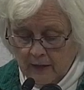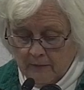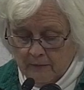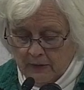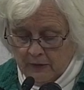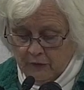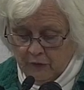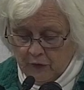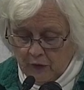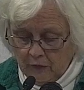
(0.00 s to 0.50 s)

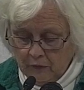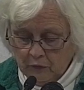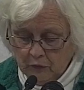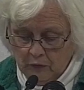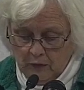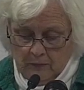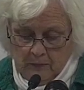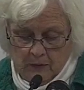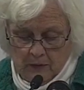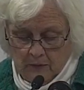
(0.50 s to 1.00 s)
My
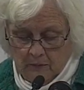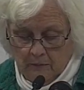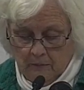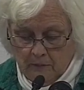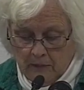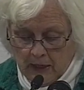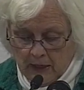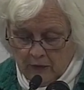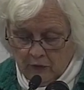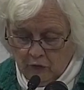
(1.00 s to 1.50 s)
self-treatment
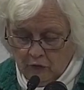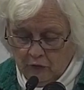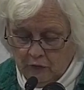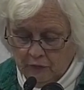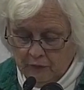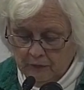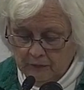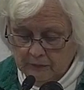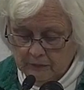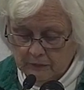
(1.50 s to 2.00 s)
matched
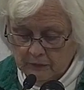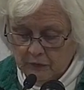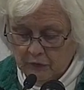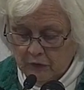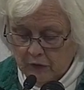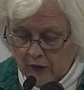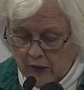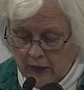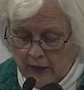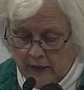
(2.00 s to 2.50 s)

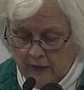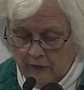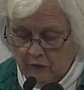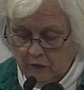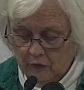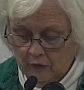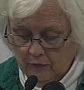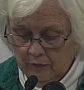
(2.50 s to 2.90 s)
Sly's,